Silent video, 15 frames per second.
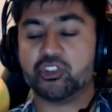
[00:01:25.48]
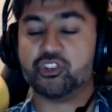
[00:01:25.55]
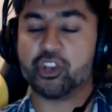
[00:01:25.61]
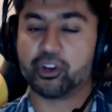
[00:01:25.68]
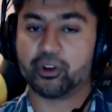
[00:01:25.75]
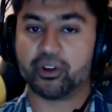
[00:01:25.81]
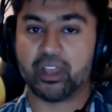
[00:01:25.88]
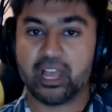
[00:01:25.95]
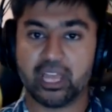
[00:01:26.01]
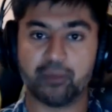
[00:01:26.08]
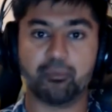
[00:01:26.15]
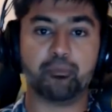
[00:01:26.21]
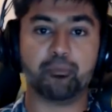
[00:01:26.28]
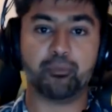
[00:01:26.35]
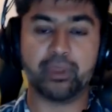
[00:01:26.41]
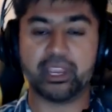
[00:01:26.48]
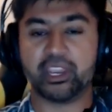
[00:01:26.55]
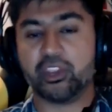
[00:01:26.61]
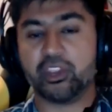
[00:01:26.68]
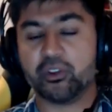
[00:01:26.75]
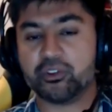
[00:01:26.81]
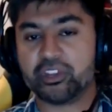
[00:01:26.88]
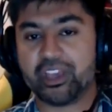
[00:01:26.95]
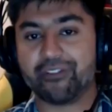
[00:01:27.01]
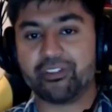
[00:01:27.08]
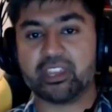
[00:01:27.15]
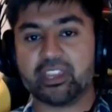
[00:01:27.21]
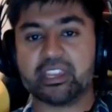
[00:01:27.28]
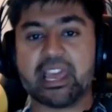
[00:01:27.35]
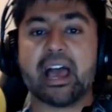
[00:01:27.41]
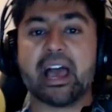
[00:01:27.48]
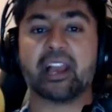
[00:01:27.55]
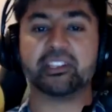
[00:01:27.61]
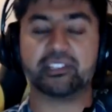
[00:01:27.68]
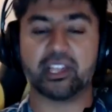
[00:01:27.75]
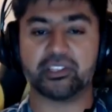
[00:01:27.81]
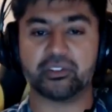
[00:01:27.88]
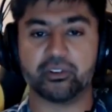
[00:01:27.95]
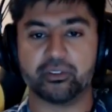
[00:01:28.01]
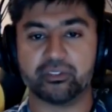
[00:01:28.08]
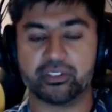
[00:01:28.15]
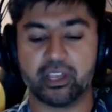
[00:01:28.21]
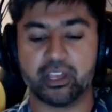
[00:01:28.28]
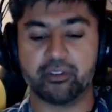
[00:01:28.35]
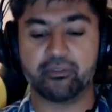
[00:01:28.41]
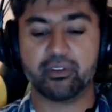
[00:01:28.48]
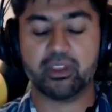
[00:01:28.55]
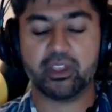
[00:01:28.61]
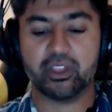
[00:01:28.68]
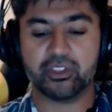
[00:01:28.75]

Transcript: Juggernaut, big, huge, heavy attacks, that sort of stuff.